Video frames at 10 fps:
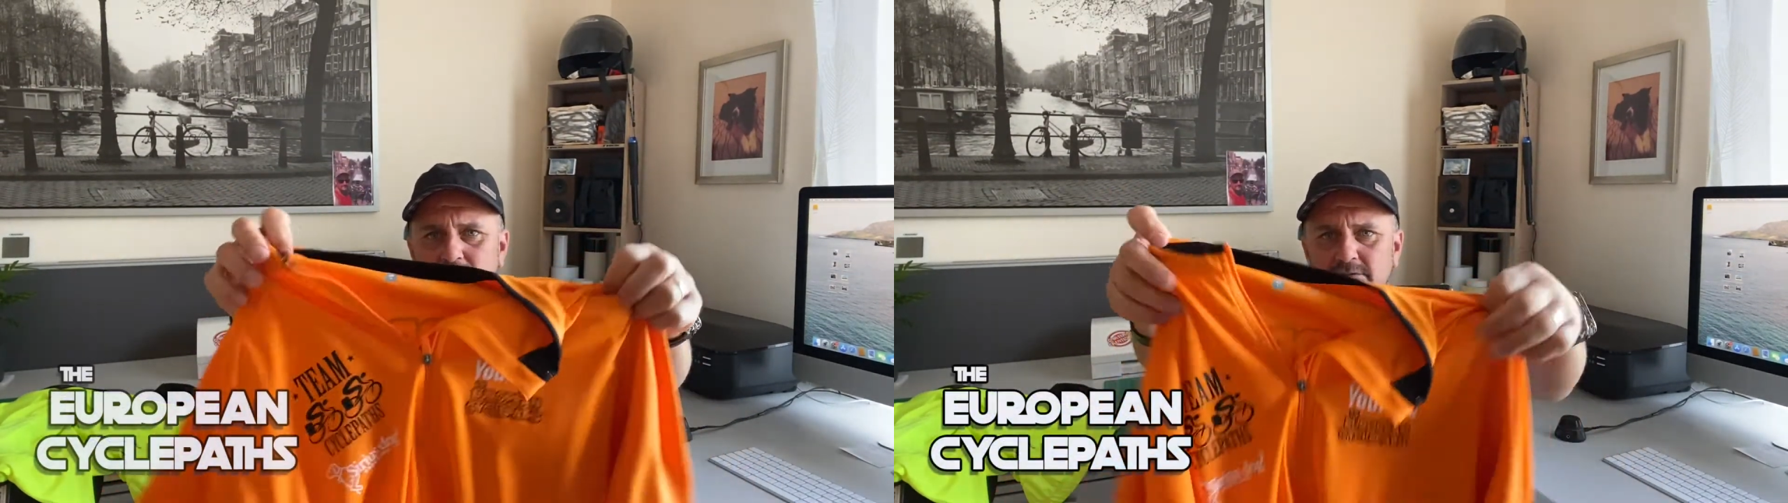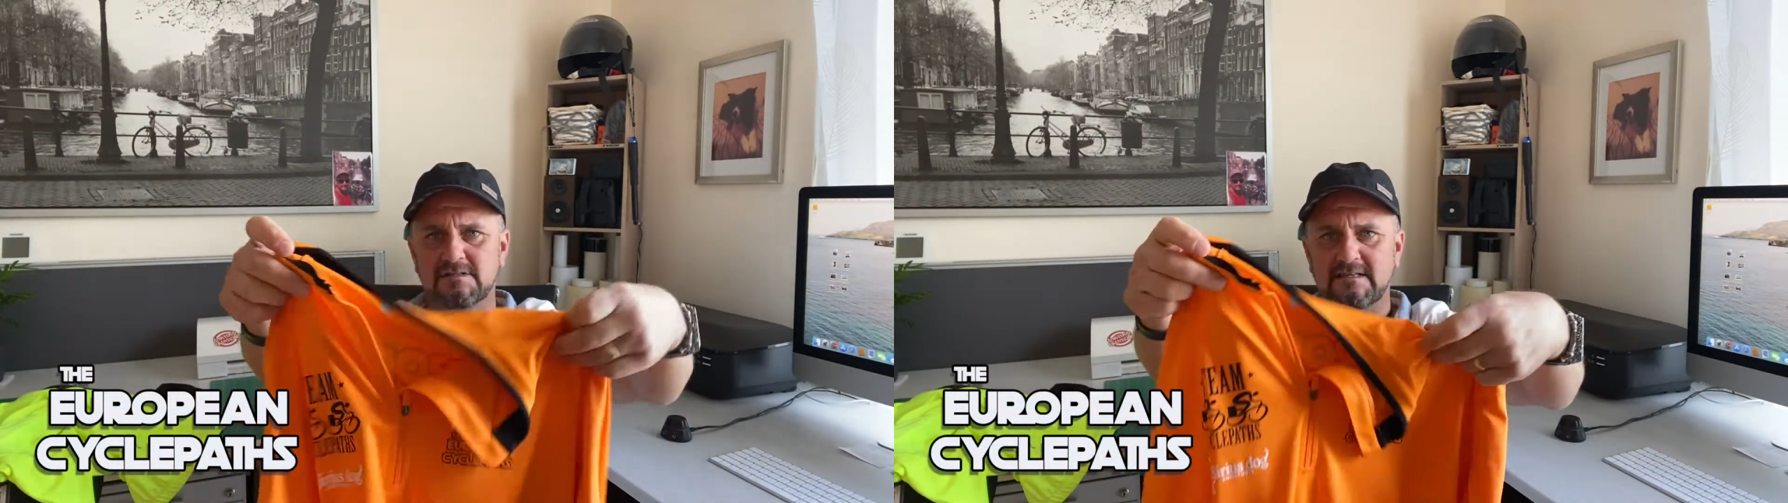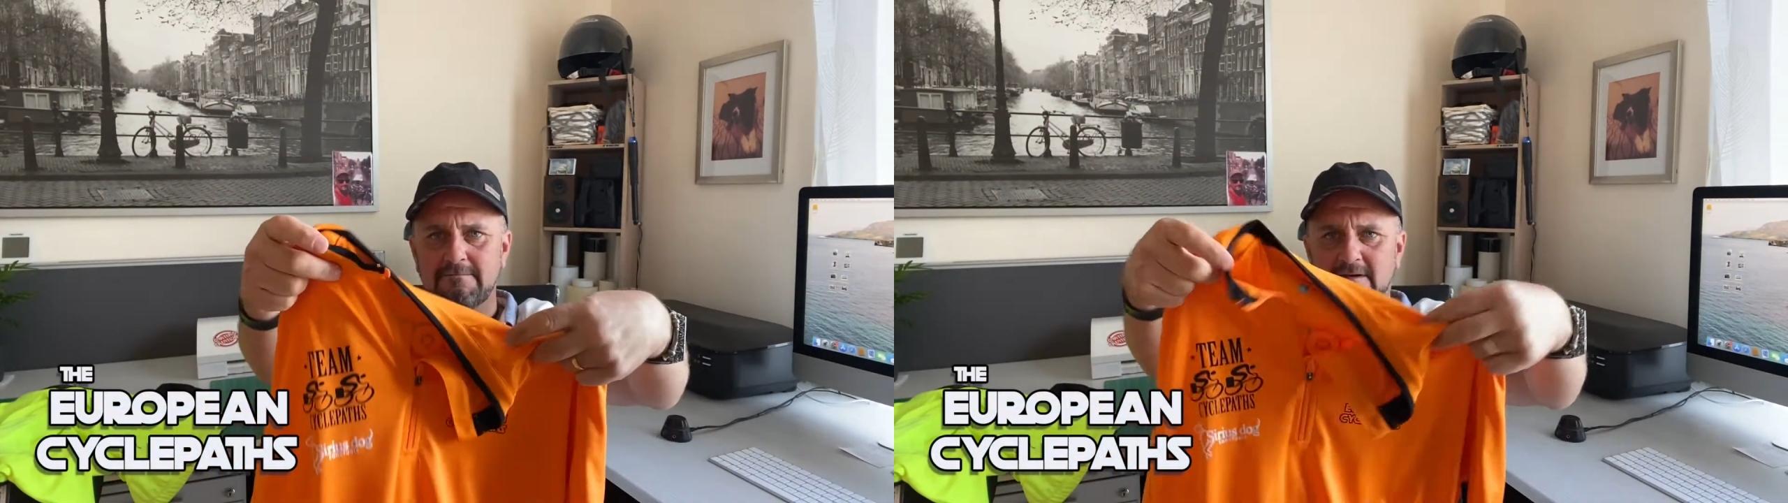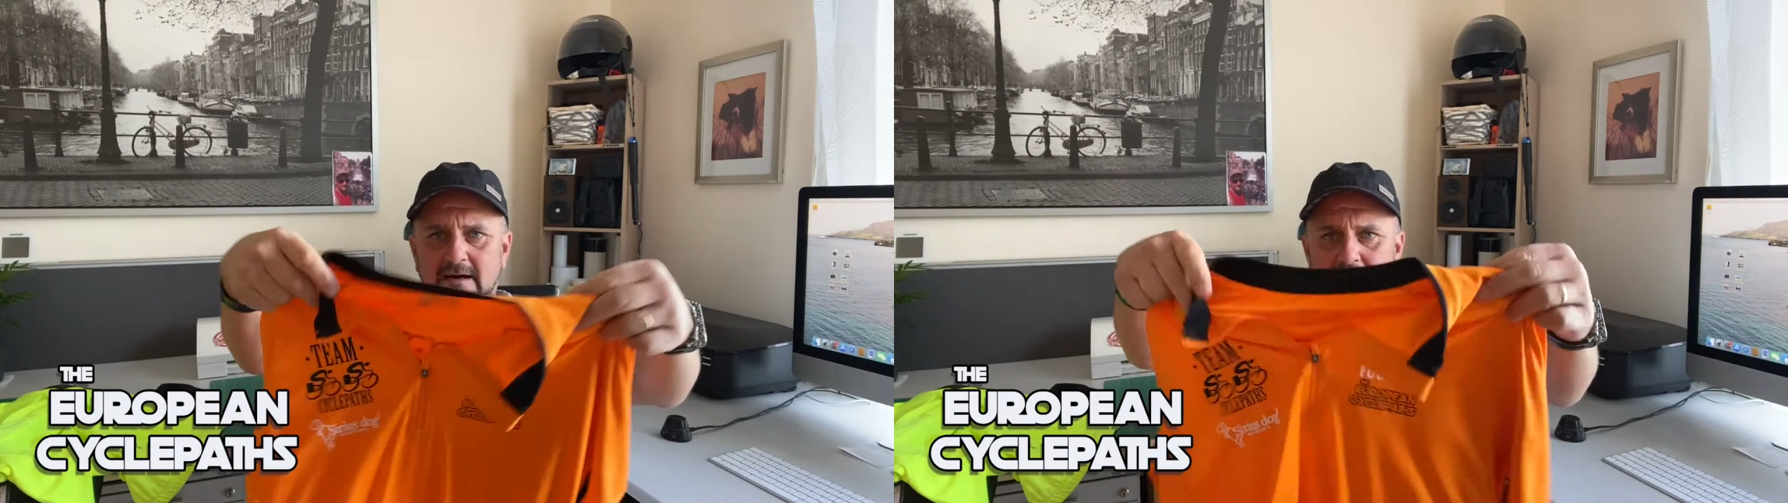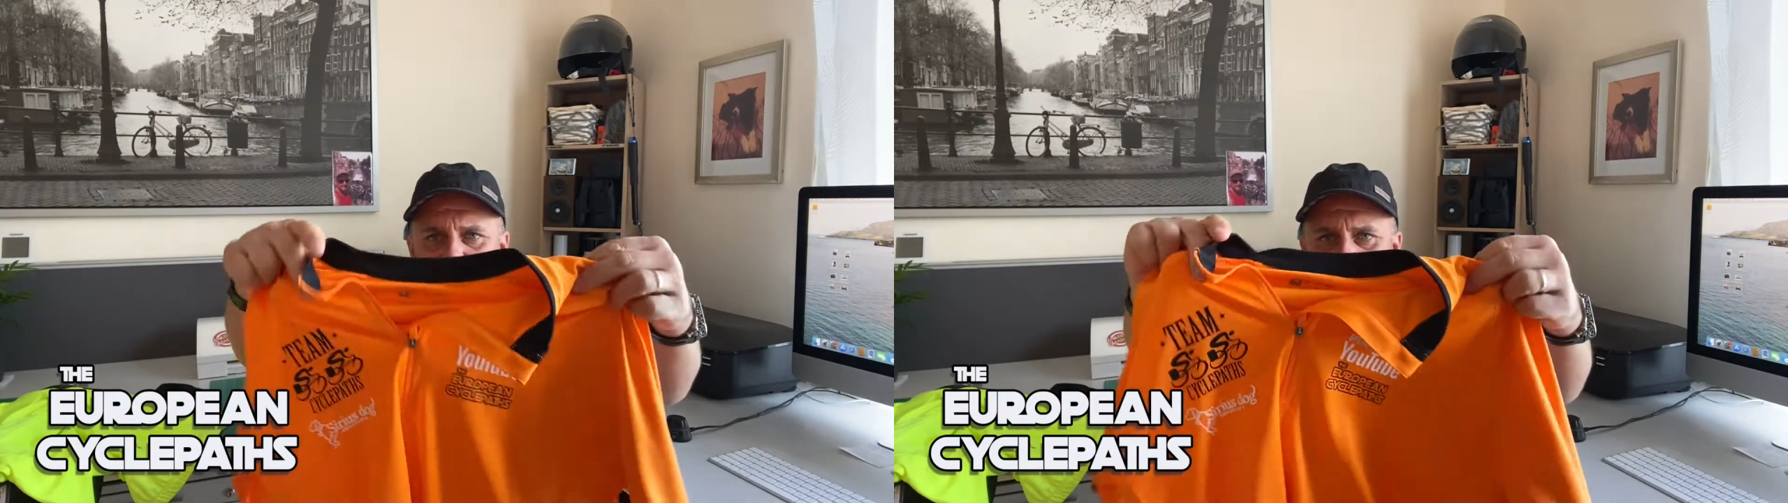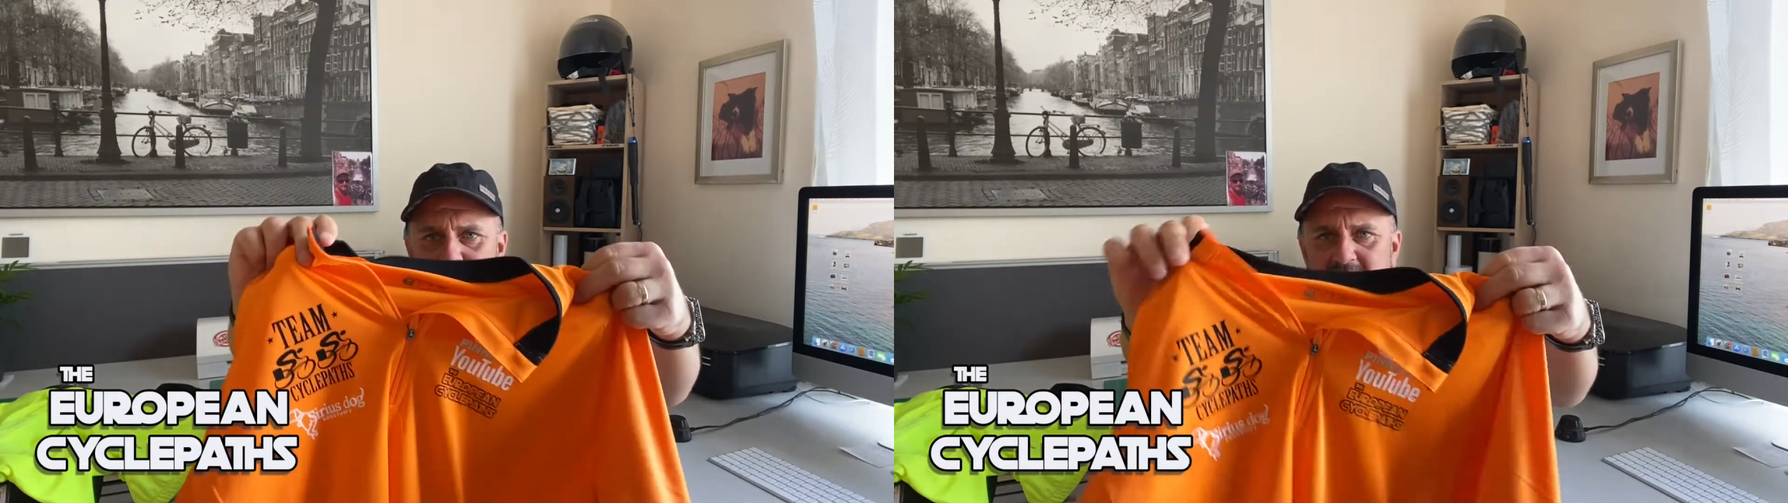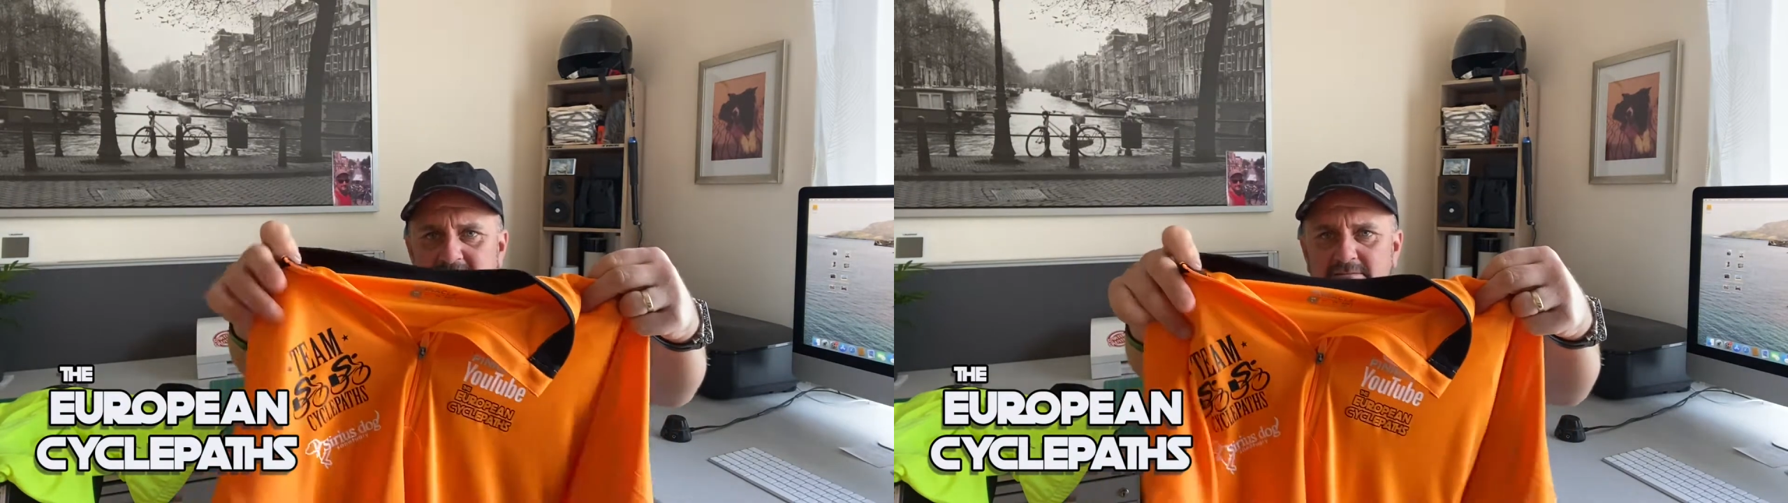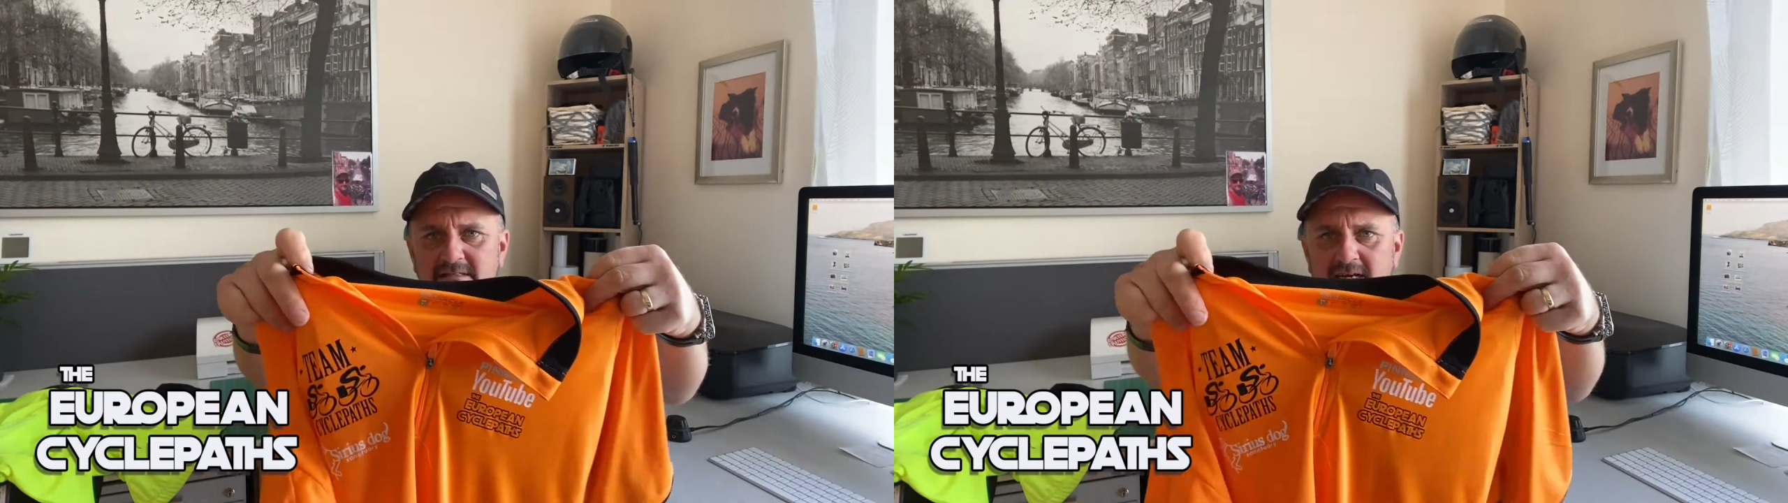the same kind of thing, the
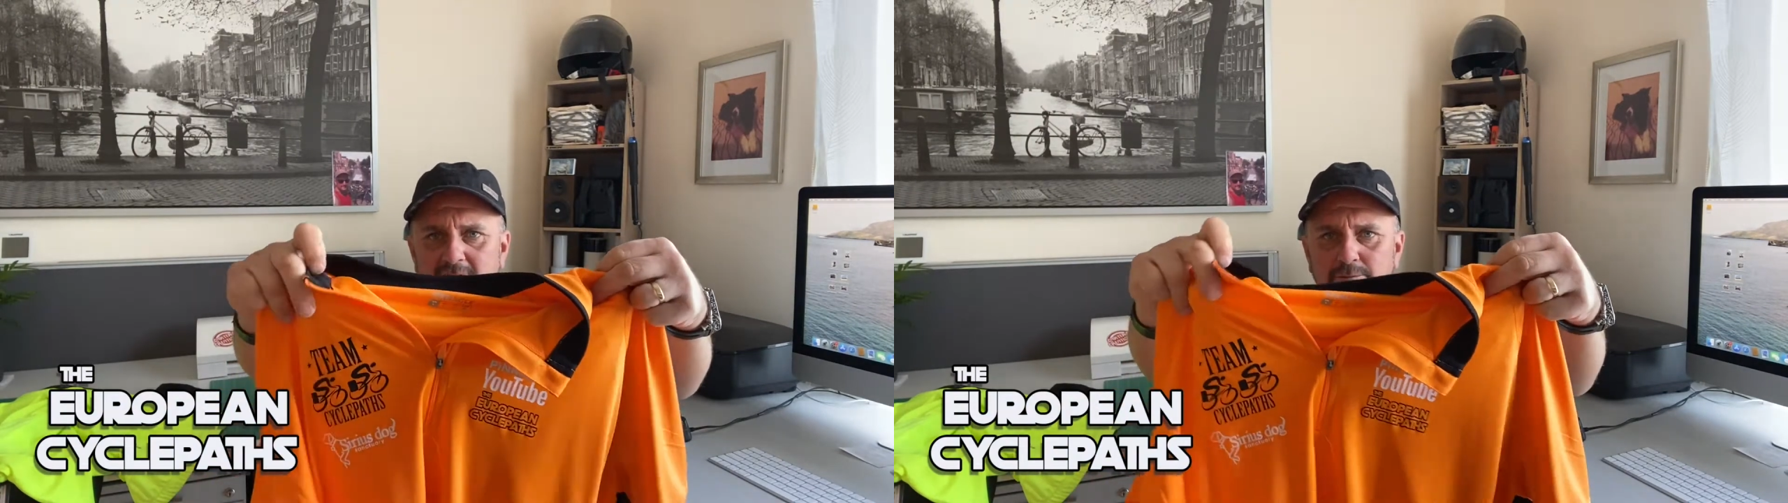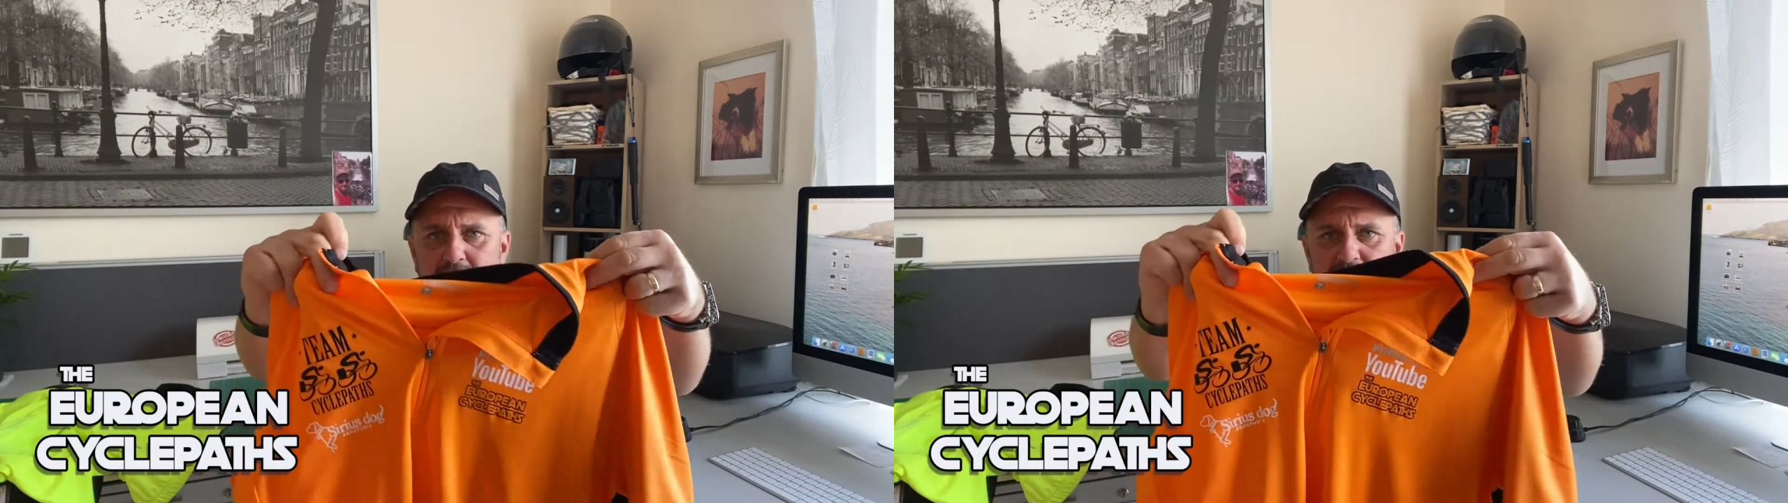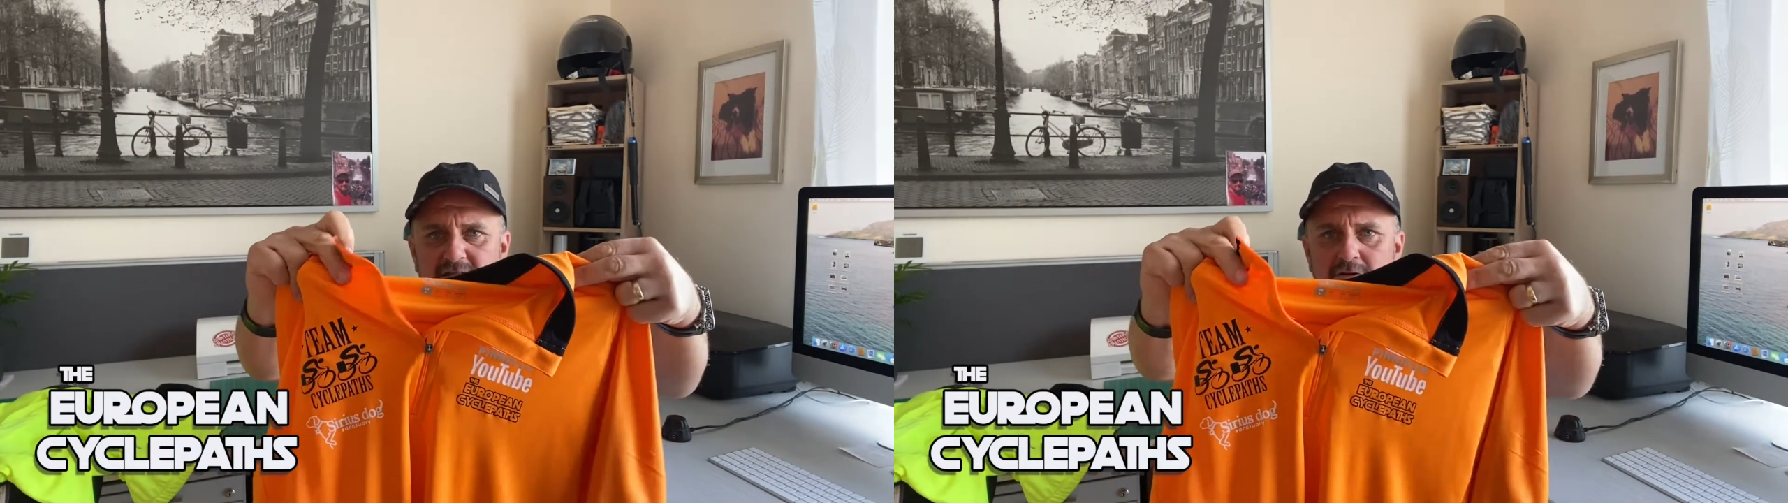Team Cyclepaths